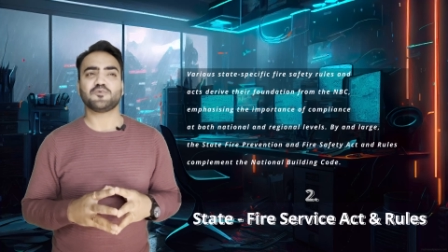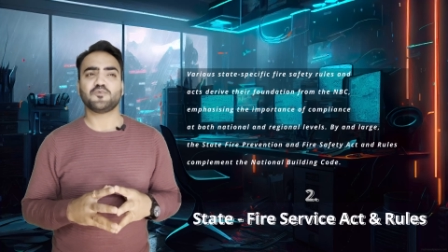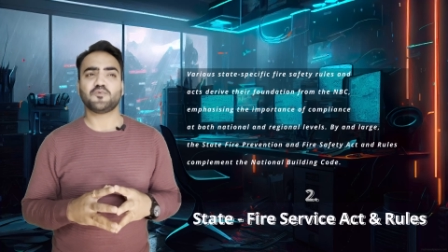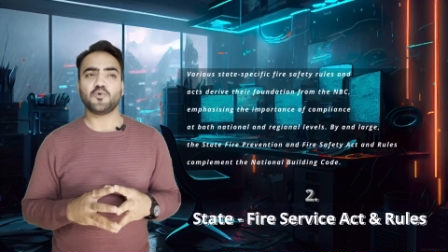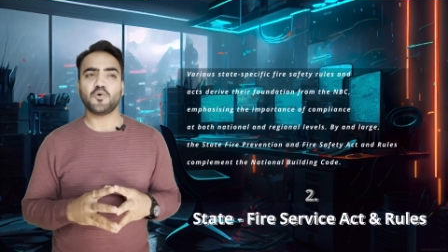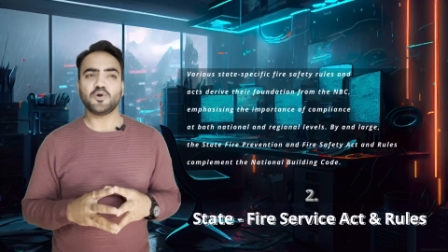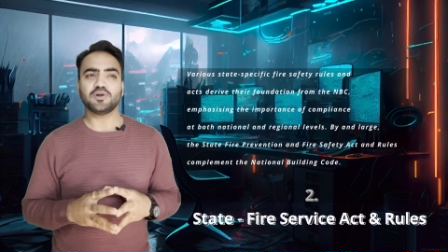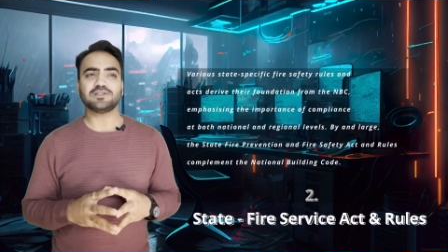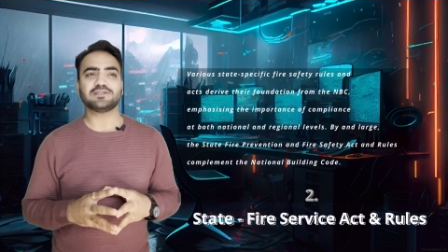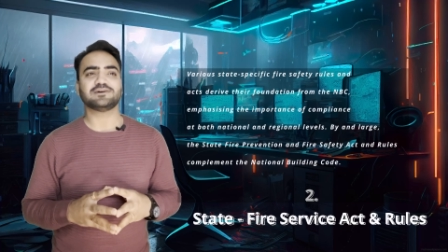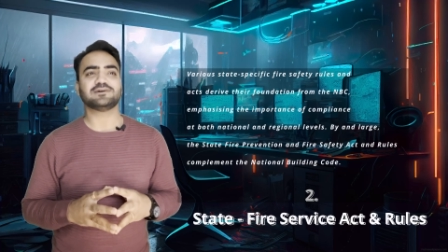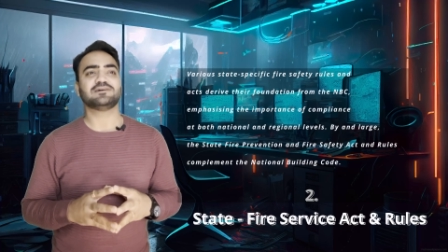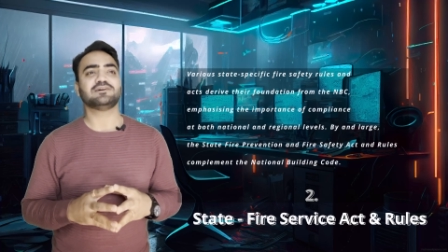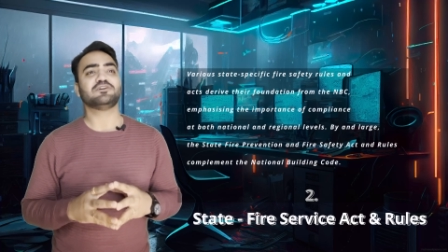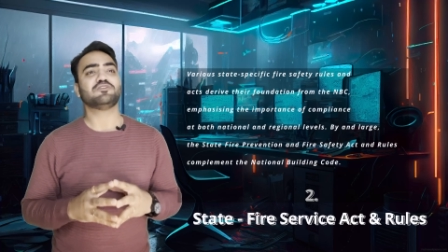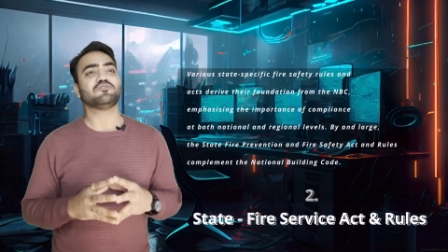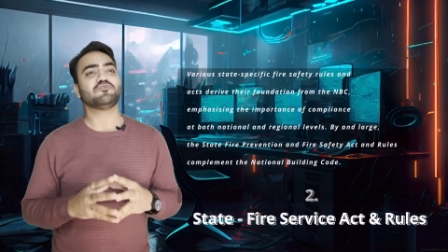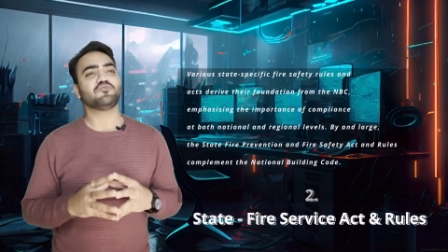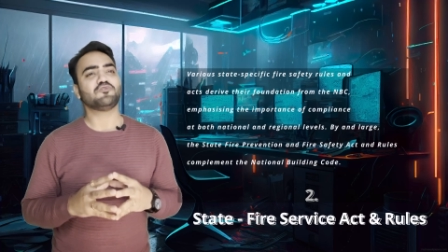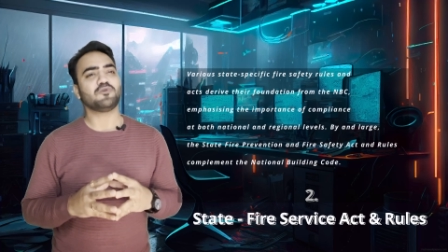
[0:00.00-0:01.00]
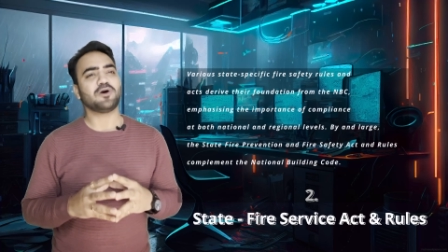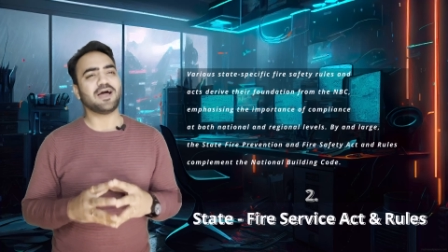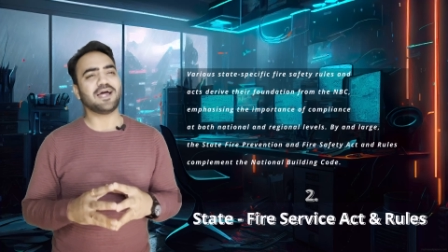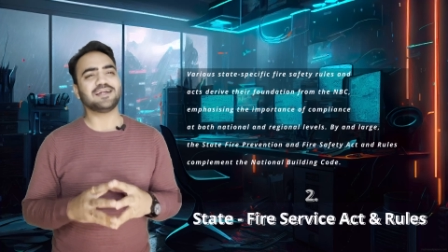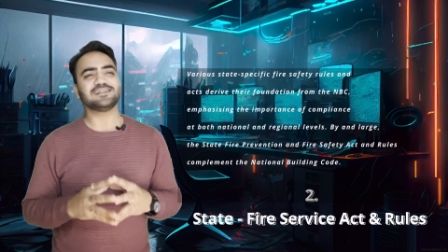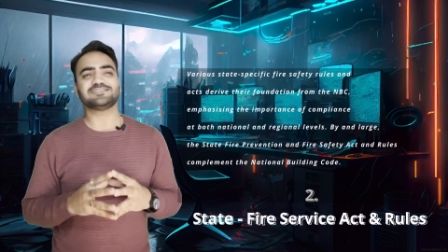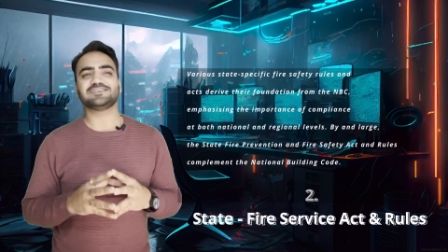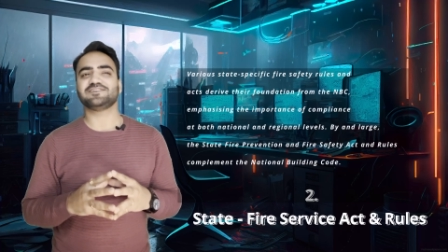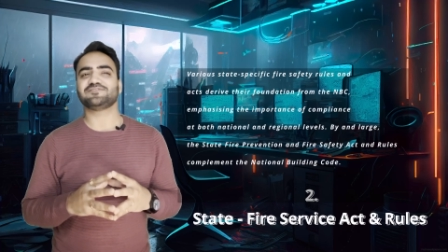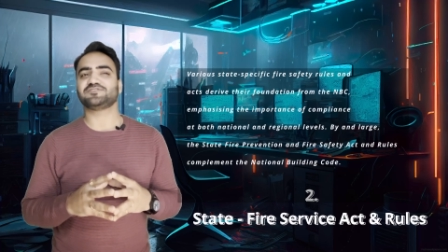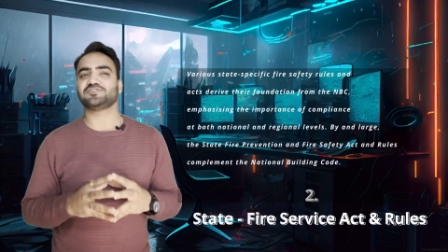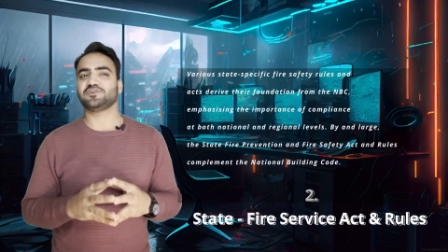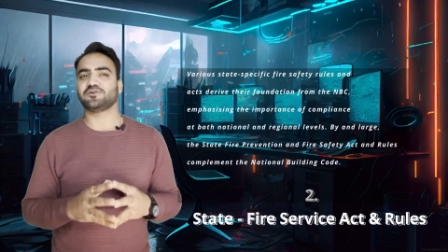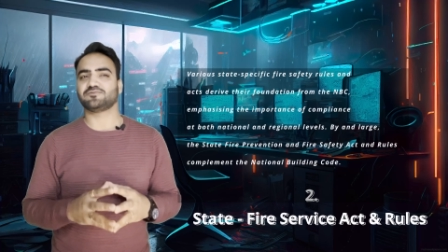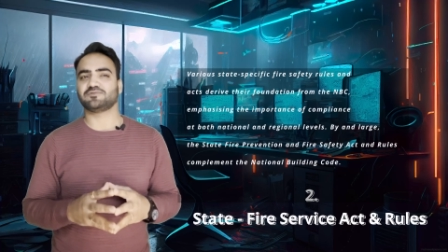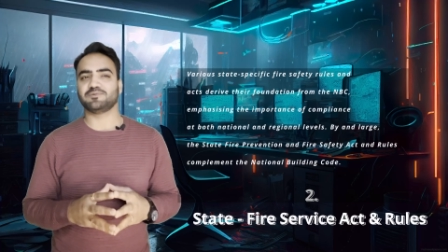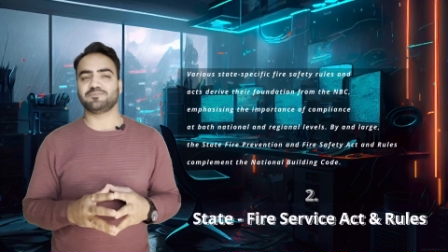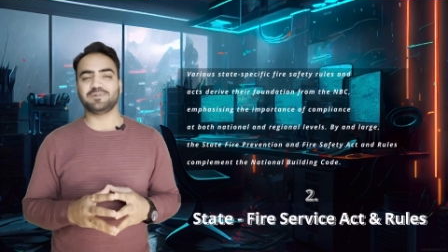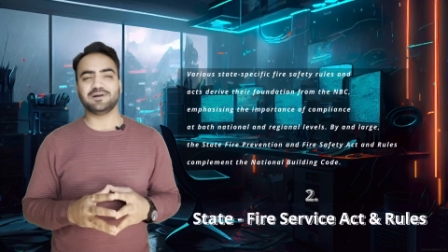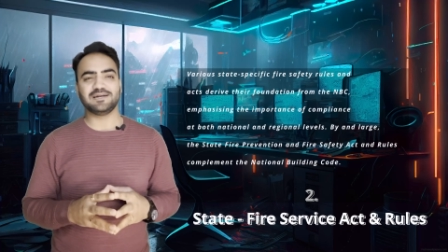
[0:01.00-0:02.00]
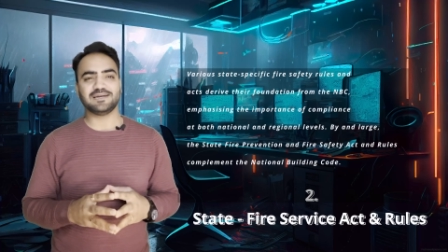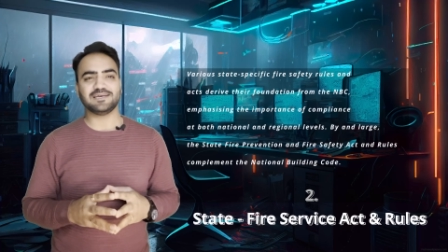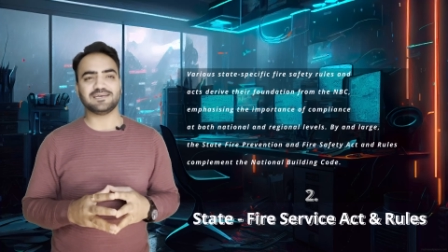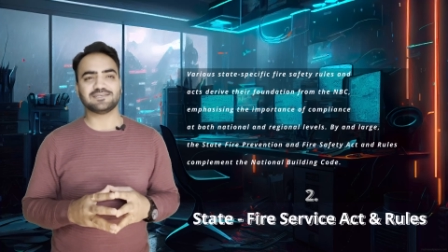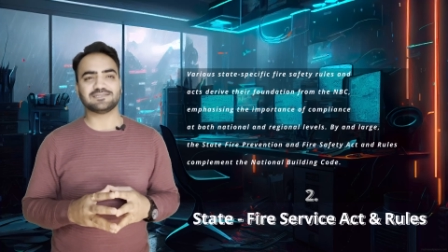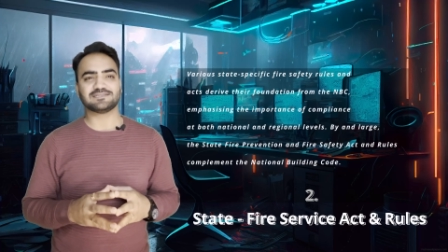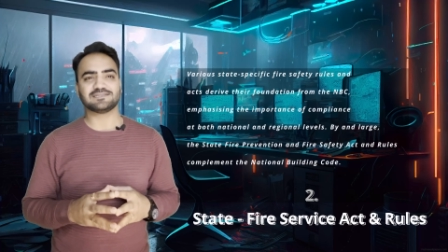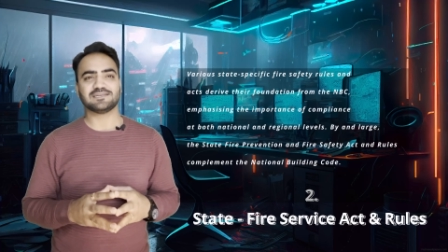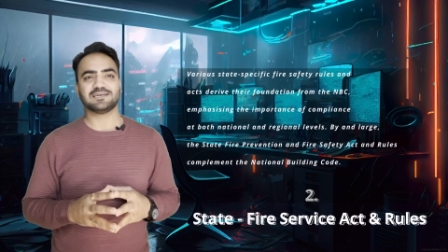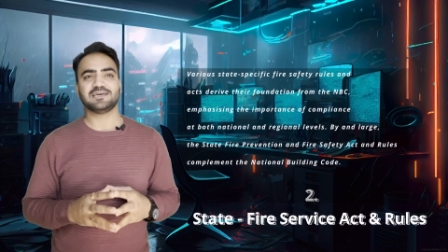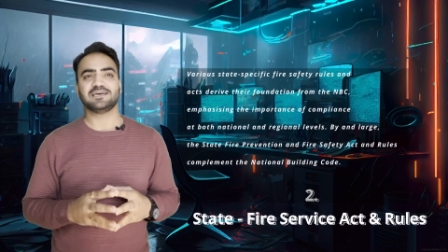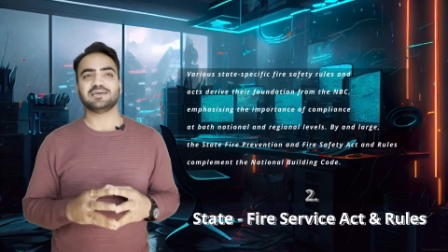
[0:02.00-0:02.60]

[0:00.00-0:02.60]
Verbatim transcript: for the fire safety of the buildings.